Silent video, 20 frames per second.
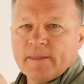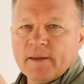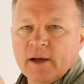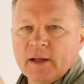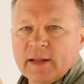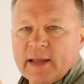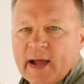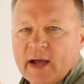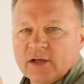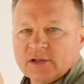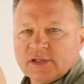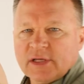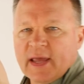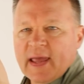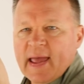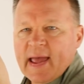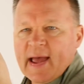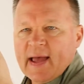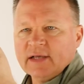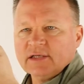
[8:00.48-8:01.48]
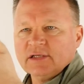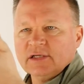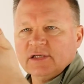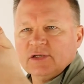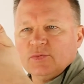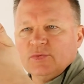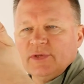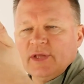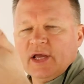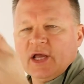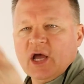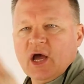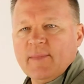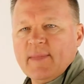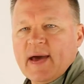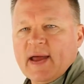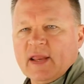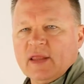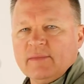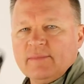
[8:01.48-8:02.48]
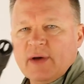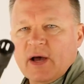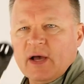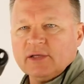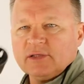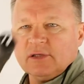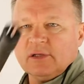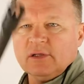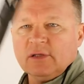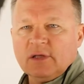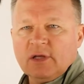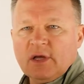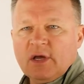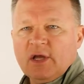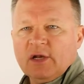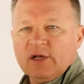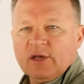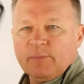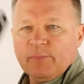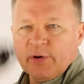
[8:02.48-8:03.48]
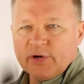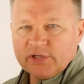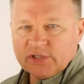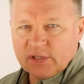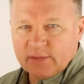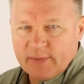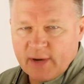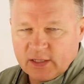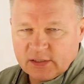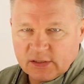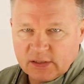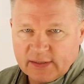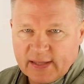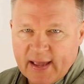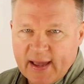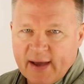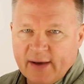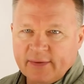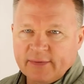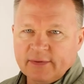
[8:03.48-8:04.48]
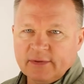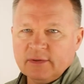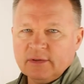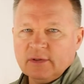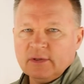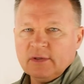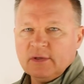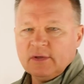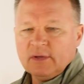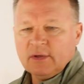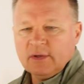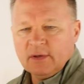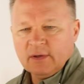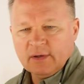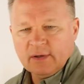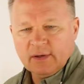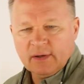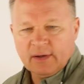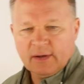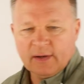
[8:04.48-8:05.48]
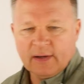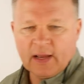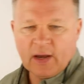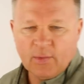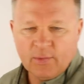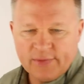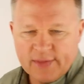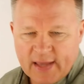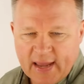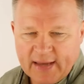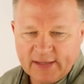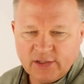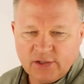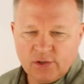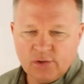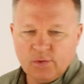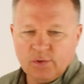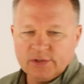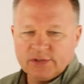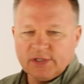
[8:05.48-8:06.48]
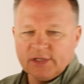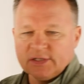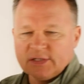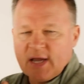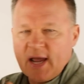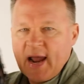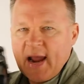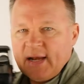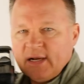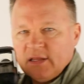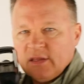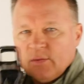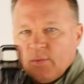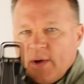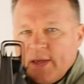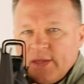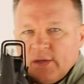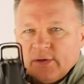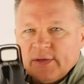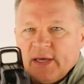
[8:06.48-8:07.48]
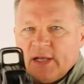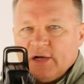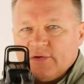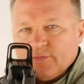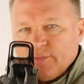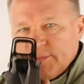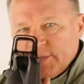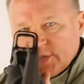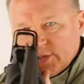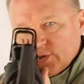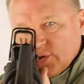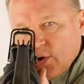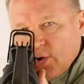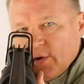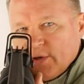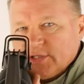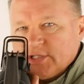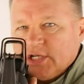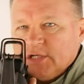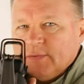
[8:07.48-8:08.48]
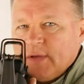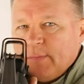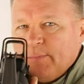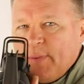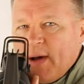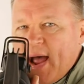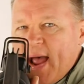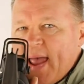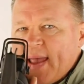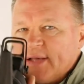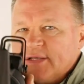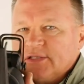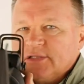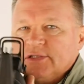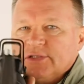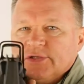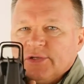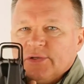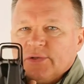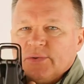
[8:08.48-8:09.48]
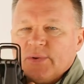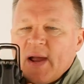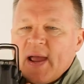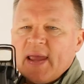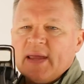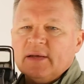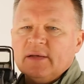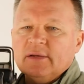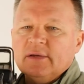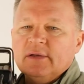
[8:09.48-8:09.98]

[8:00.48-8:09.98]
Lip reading: allows gases, when they come out of the muzzle, to push the muzzle down. Now when the A2 was designed, and the way you'll get it from the store, it's going to be biased to the right.